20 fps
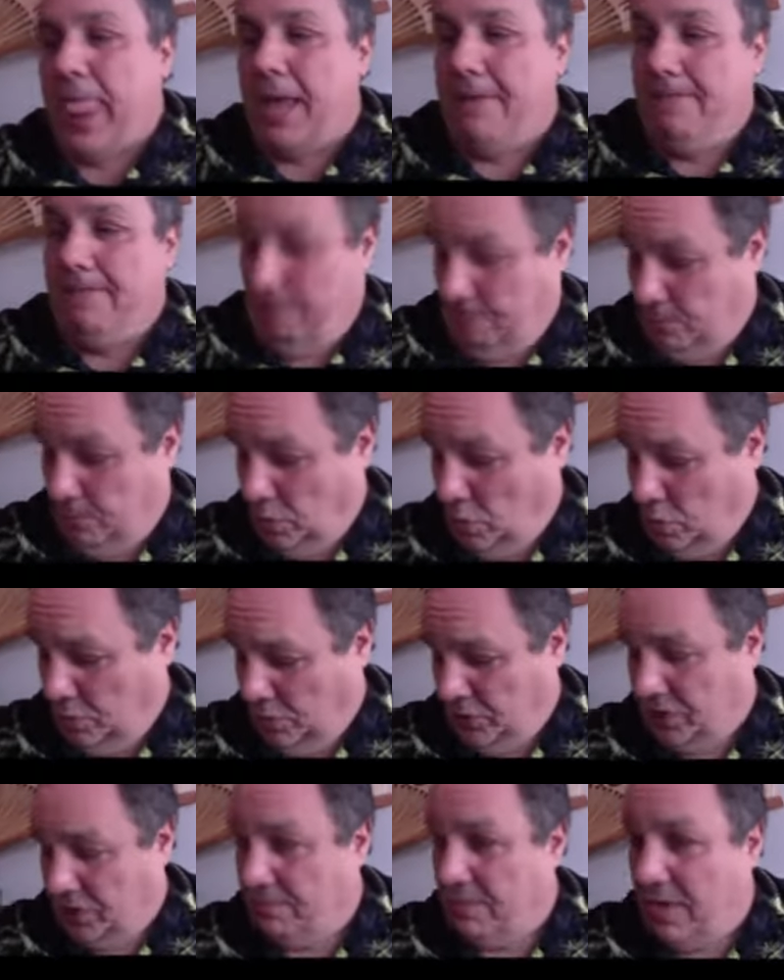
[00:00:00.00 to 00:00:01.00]
So I mean,
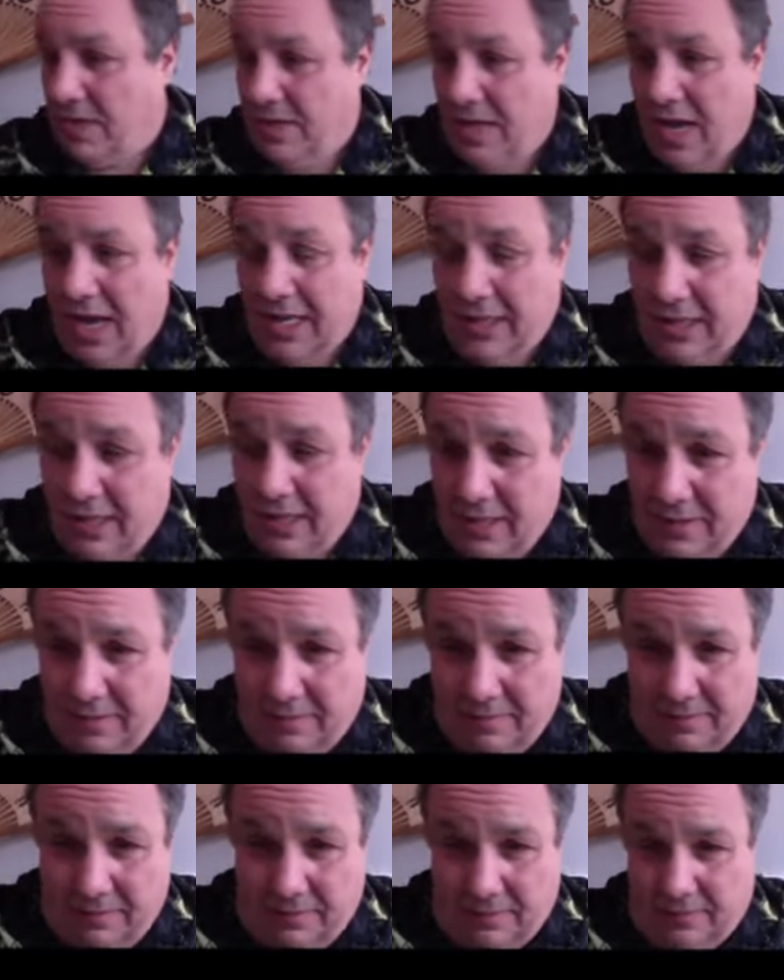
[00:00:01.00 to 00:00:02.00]
like, basically
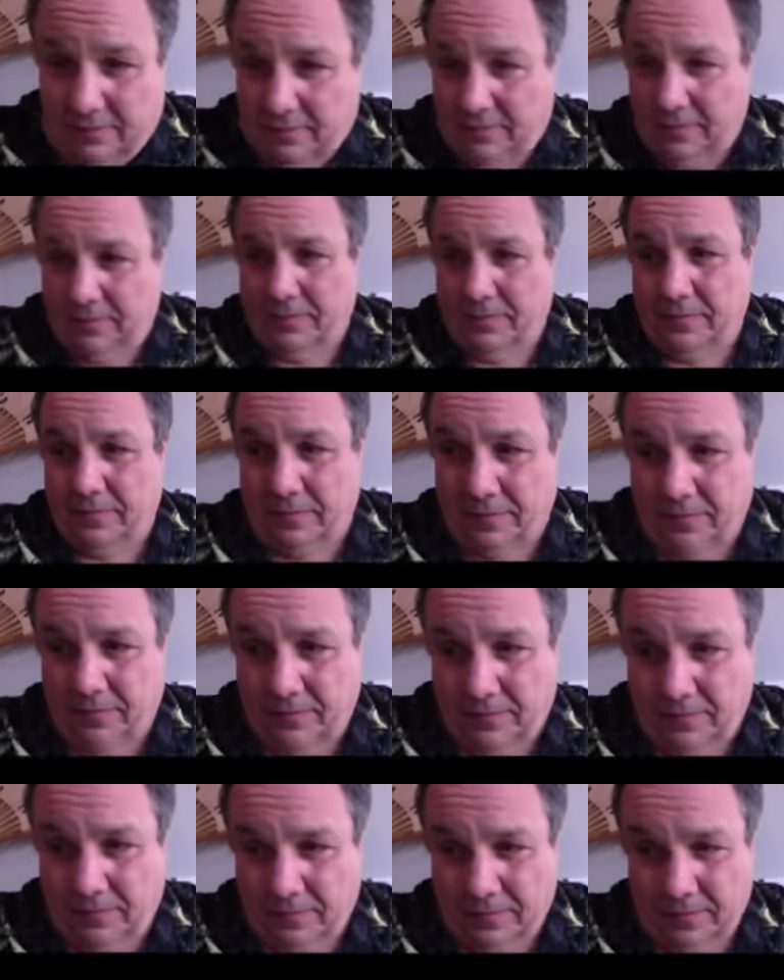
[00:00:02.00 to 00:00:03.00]
just summarize your
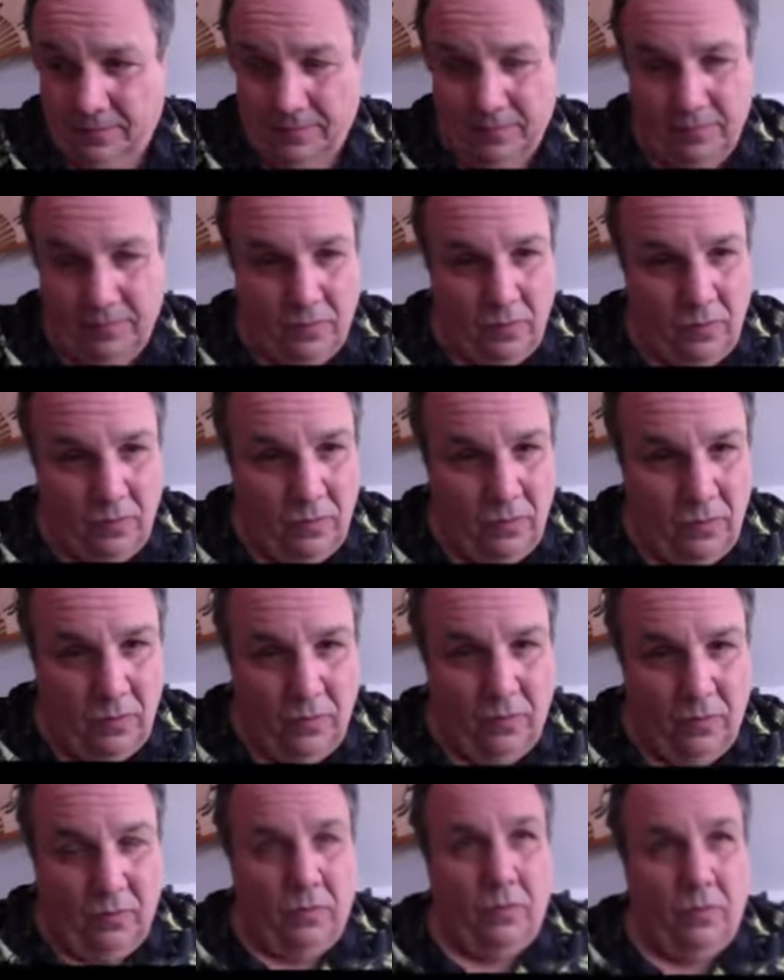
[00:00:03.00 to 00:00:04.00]
thoughts,
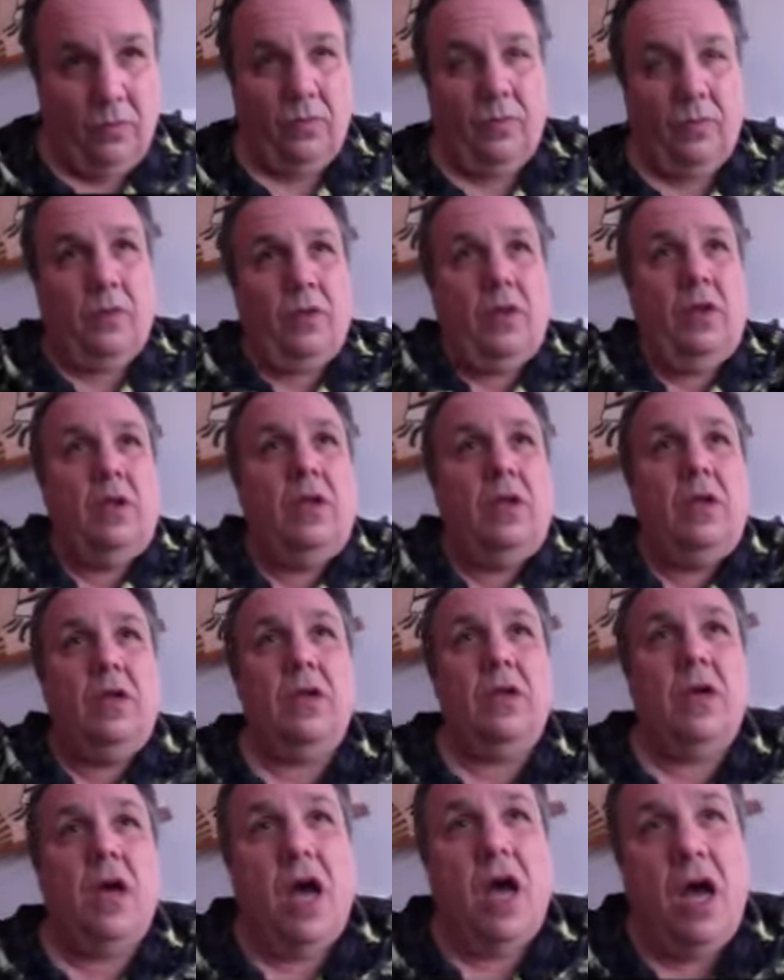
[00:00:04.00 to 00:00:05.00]
overall thoughts
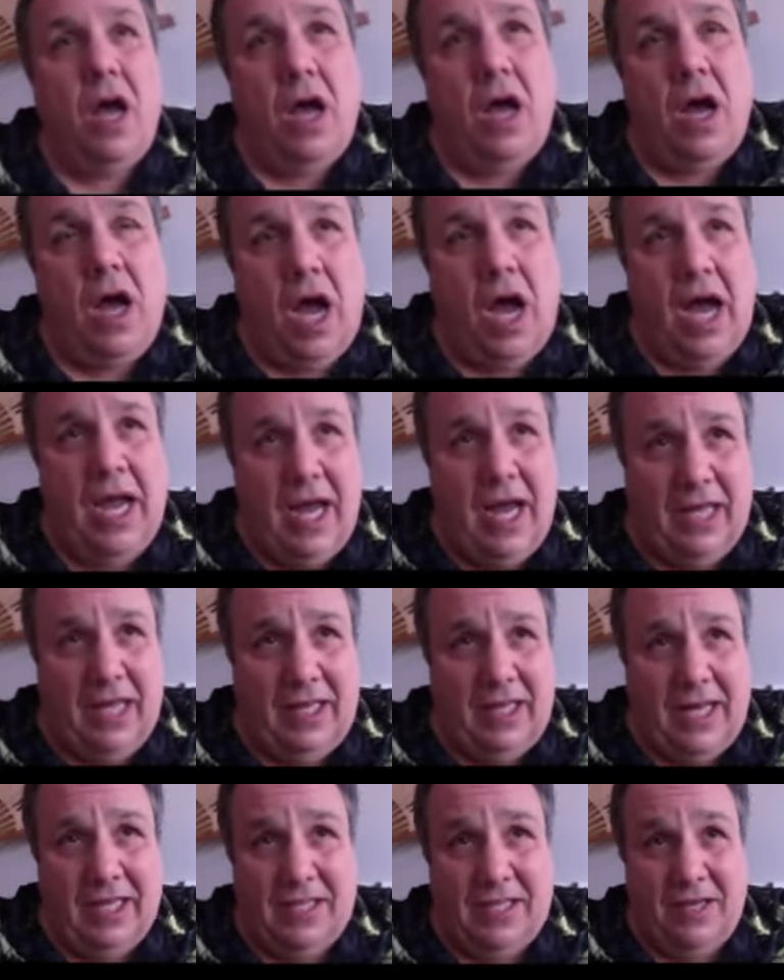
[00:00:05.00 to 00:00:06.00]
of the movie, and then with a score
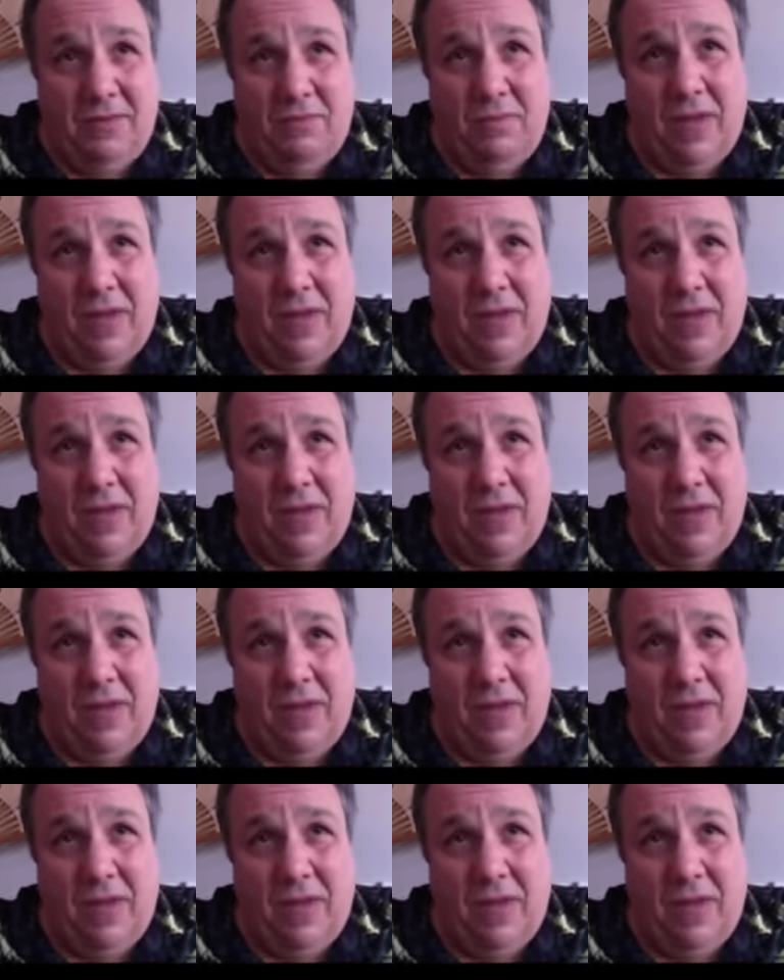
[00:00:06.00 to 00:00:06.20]
of 10.